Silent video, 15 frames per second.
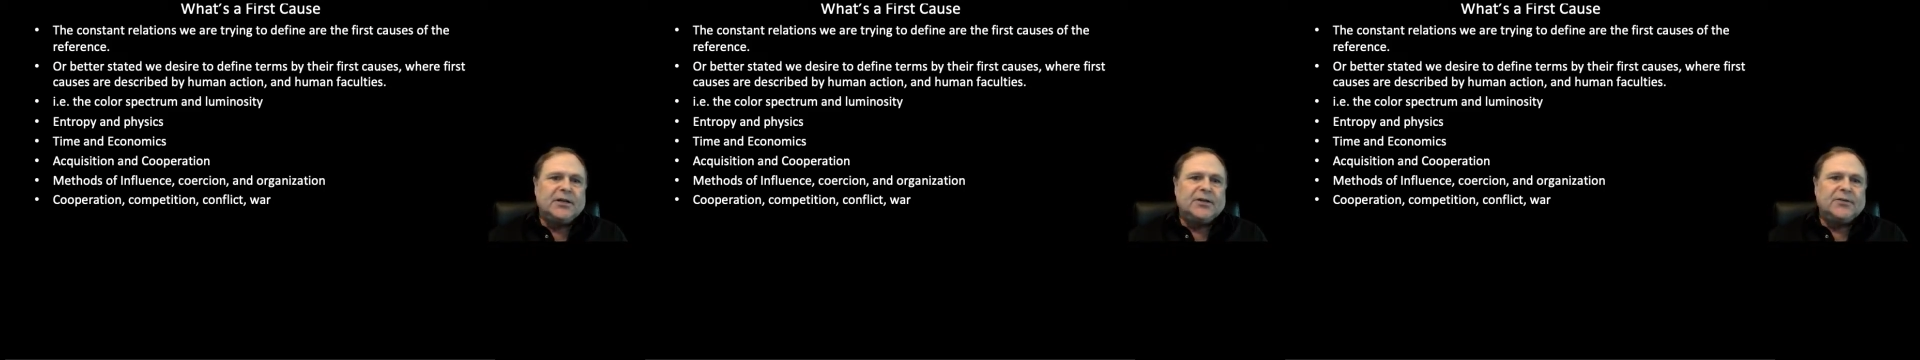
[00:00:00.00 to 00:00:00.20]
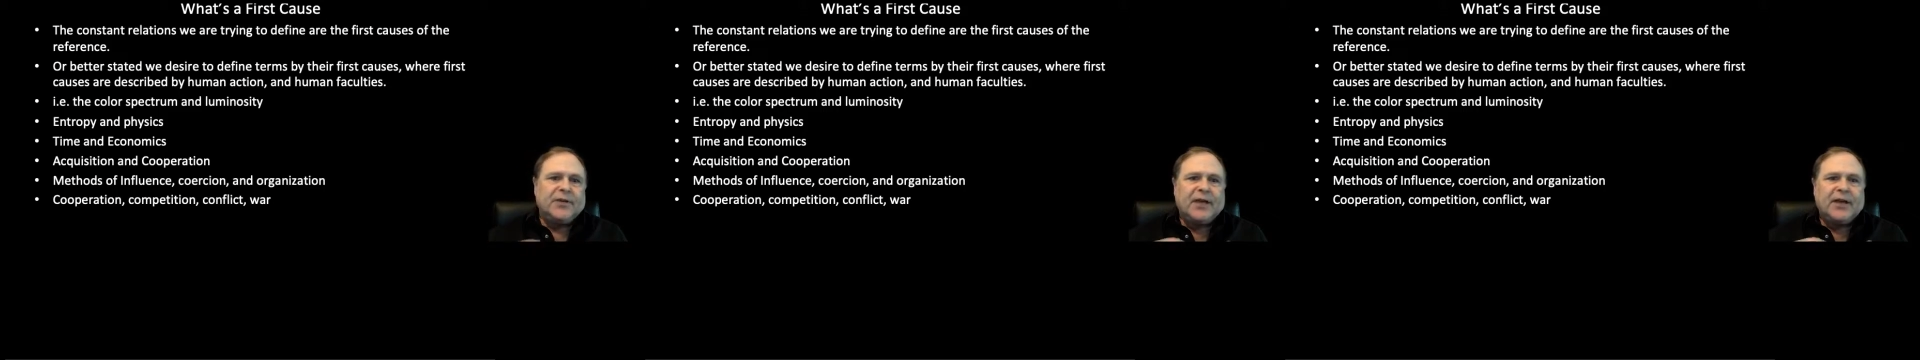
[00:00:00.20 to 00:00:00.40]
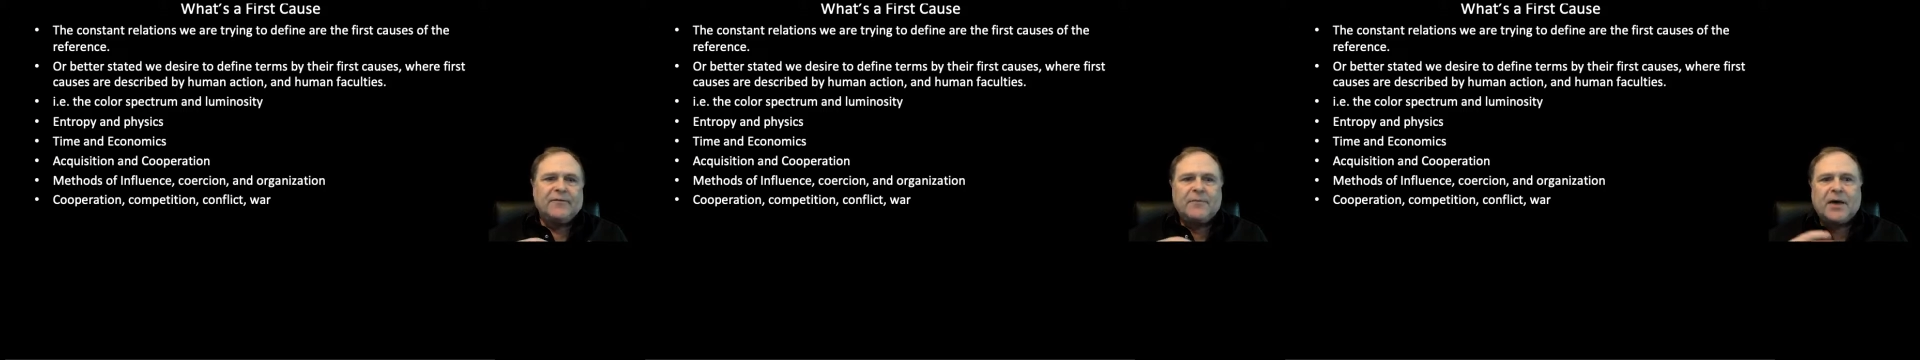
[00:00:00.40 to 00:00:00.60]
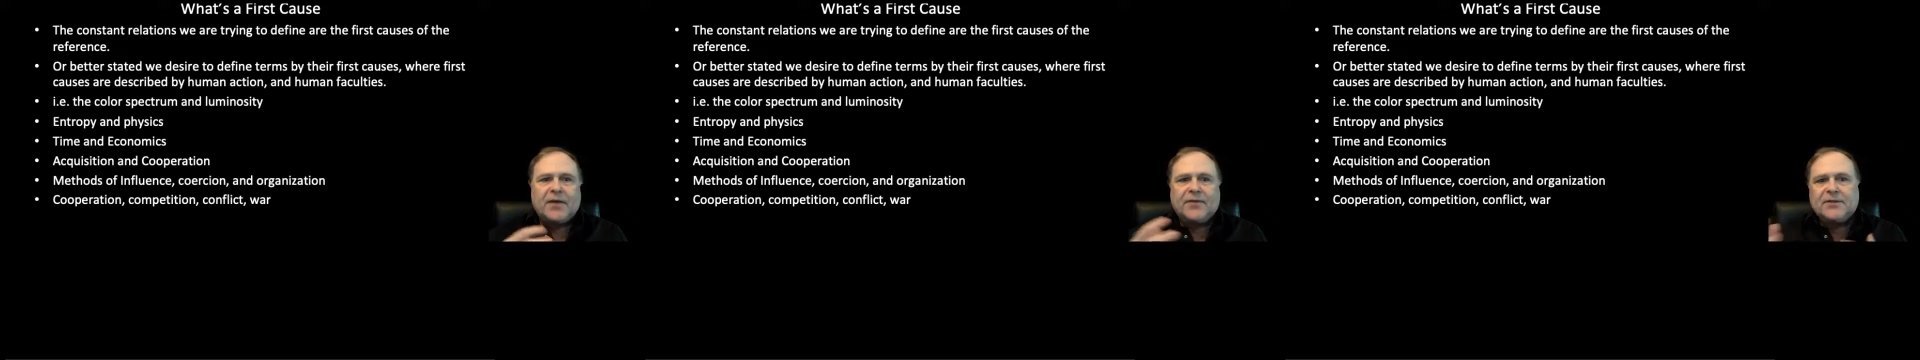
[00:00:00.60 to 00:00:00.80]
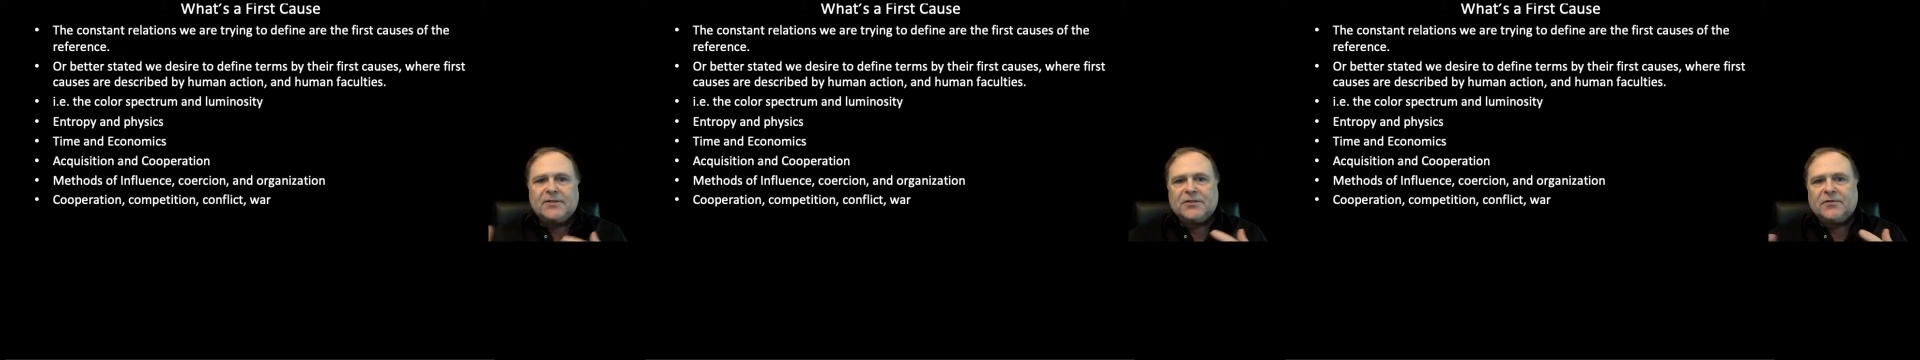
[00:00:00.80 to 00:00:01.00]
We have
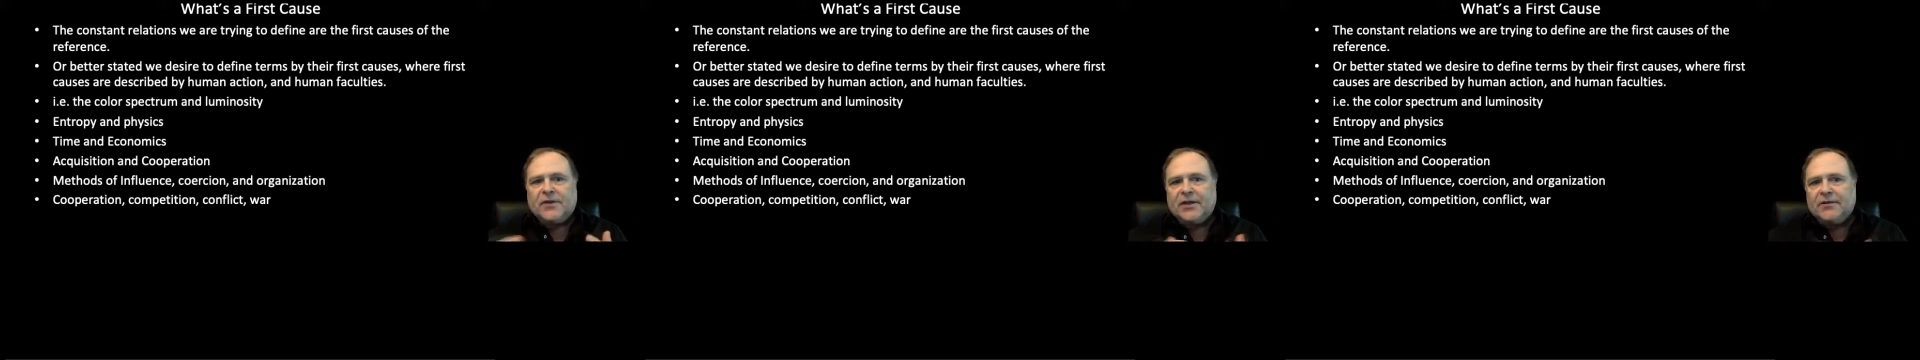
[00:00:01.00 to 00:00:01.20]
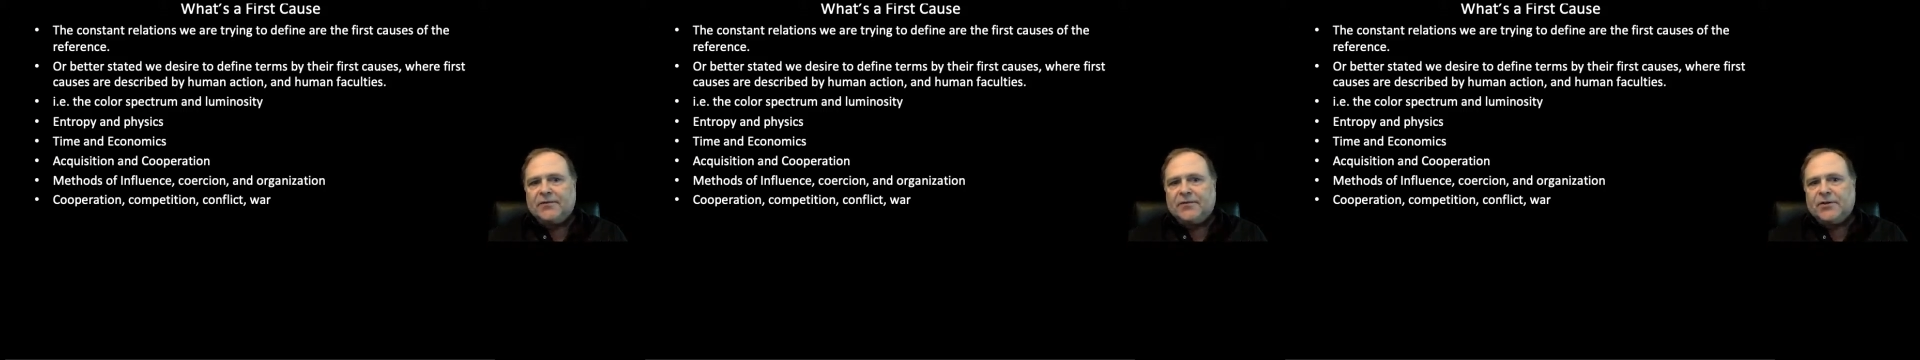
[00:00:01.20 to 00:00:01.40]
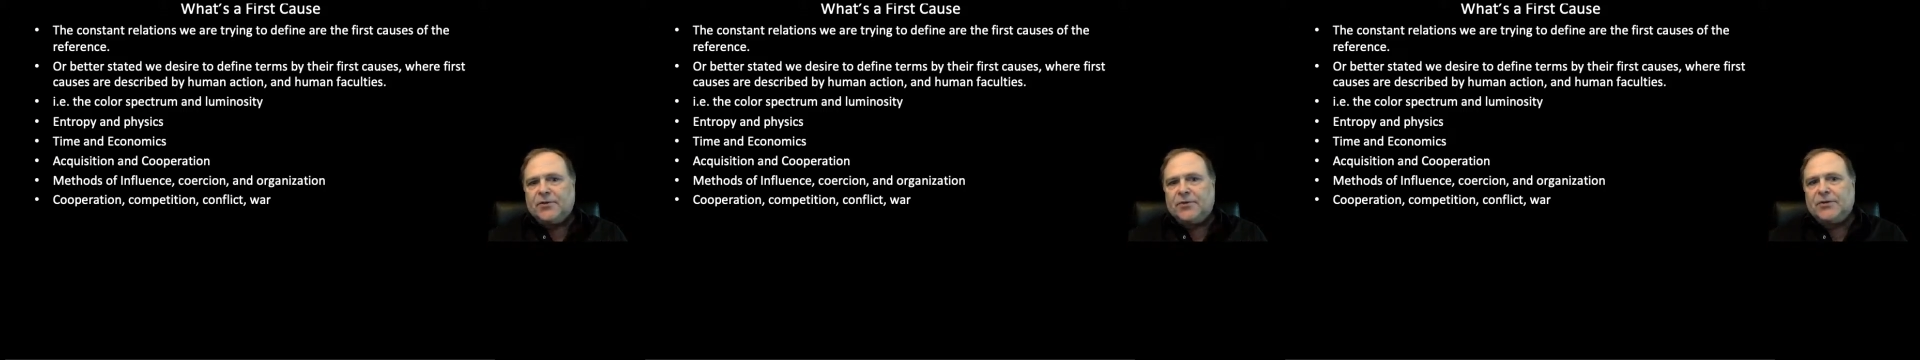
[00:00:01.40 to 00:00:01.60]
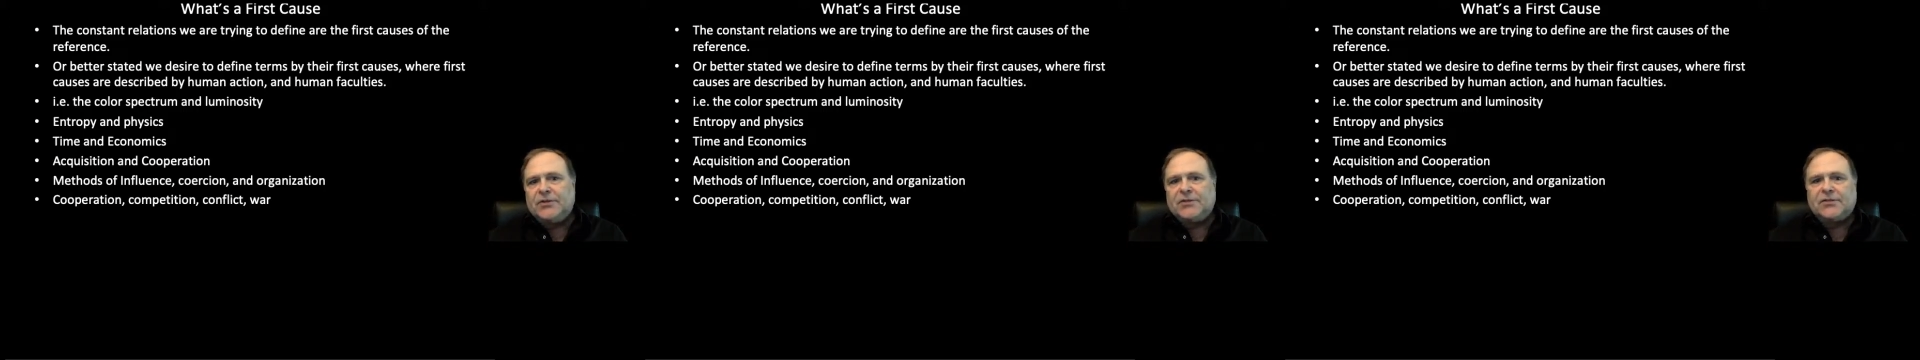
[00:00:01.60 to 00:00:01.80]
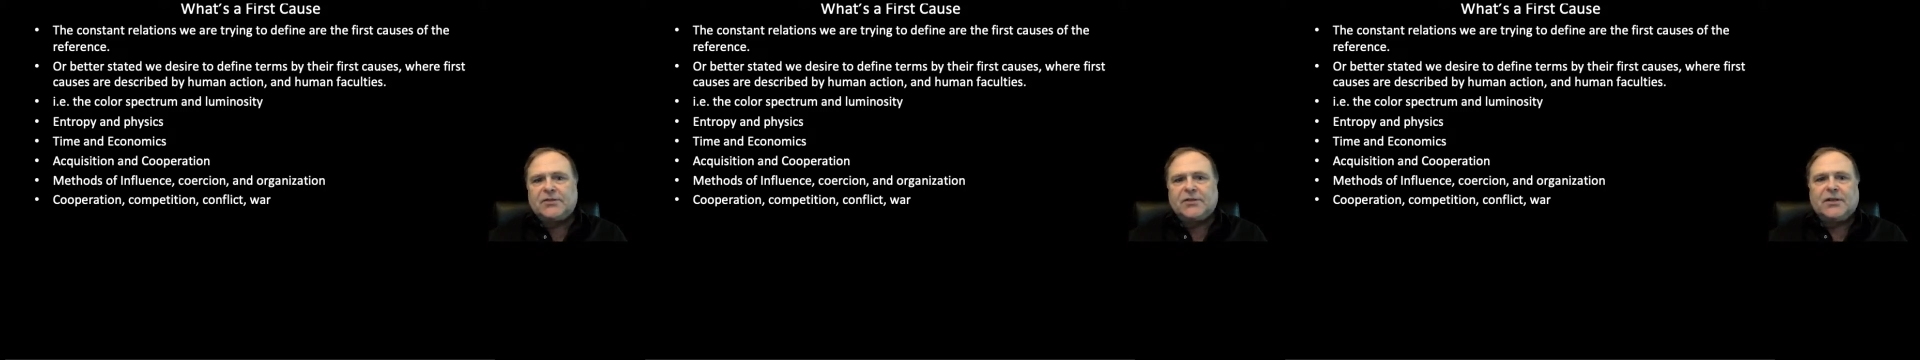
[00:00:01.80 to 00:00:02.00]
methods of
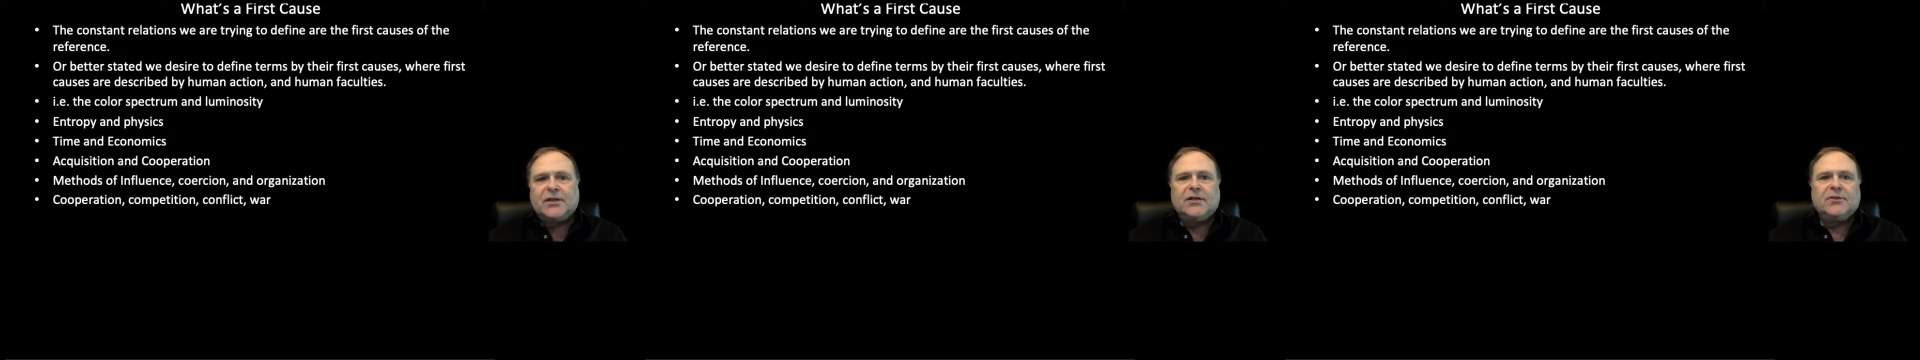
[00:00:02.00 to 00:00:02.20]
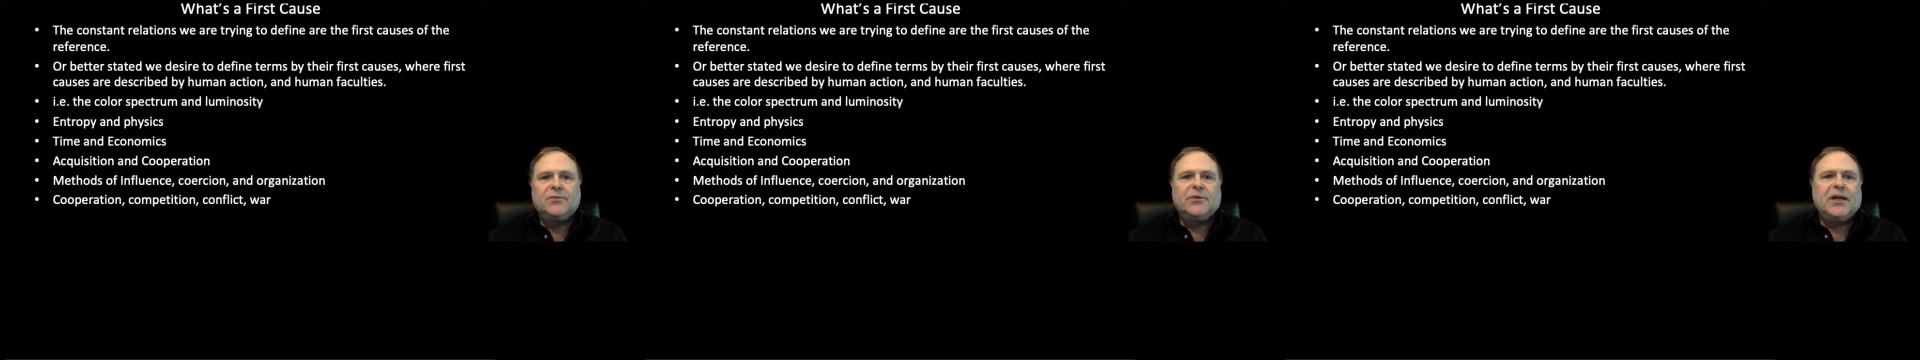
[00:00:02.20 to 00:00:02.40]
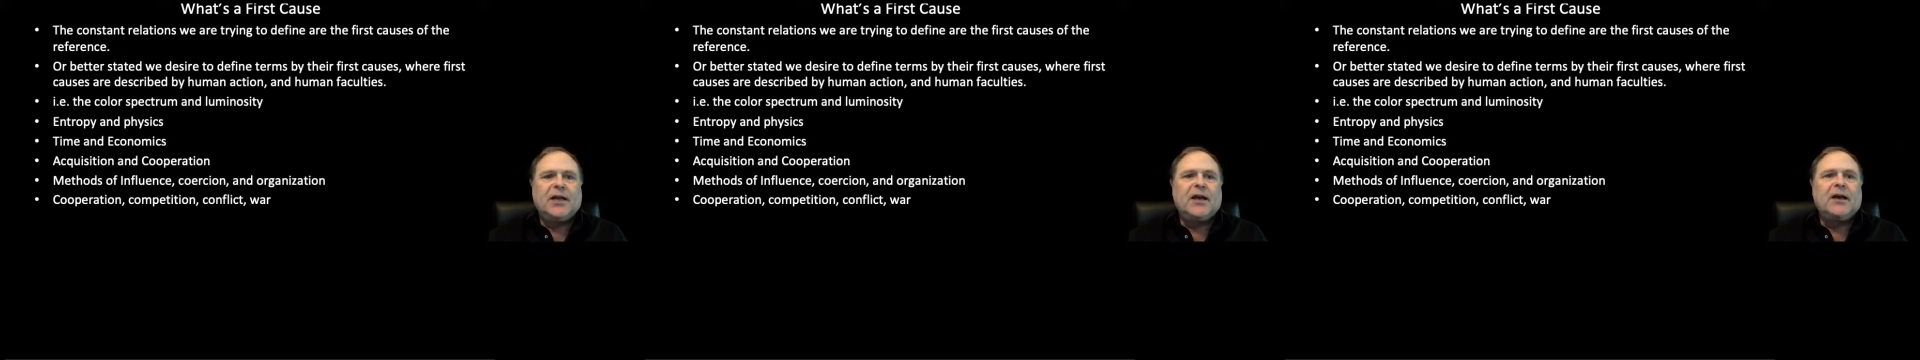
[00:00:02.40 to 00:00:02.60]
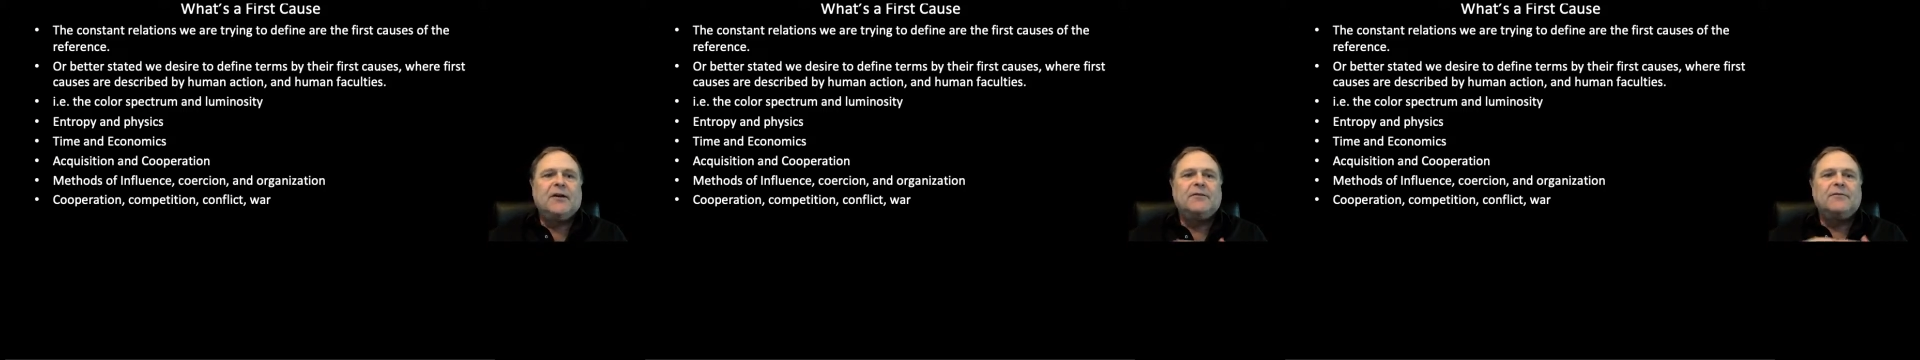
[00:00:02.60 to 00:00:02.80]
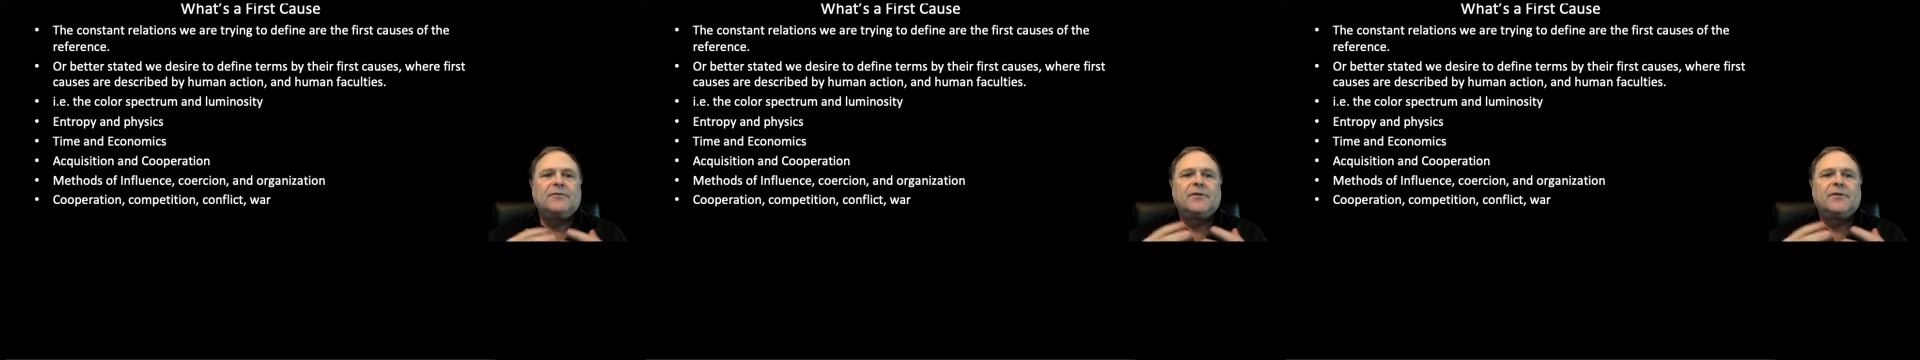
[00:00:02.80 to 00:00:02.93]
influence, and we have